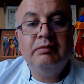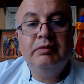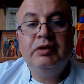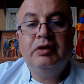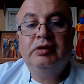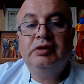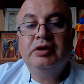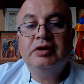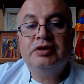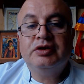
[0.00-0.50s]

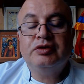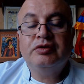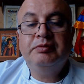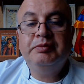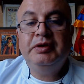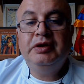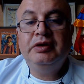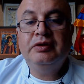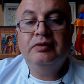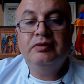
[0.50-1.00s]
blockers
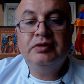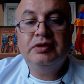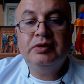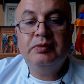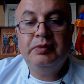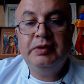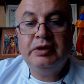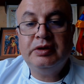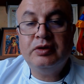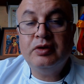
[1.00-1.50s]
should be
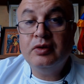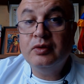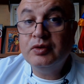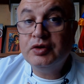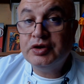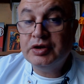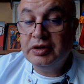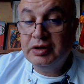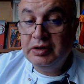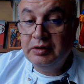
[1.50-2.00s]
used with
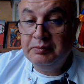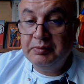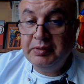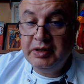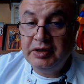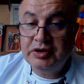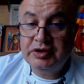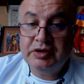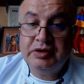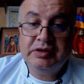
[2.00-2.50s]
caution in
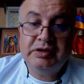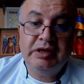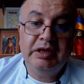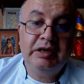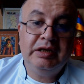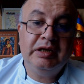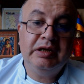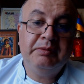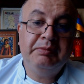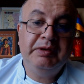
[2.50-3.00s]
patients
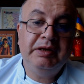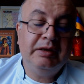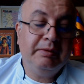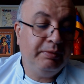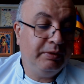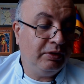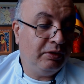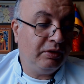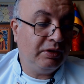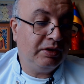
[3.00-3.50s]
taking beta
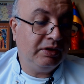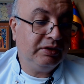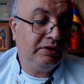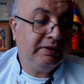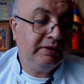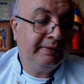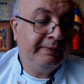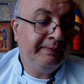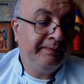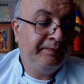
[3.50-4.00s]

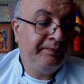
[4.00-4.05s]
blockers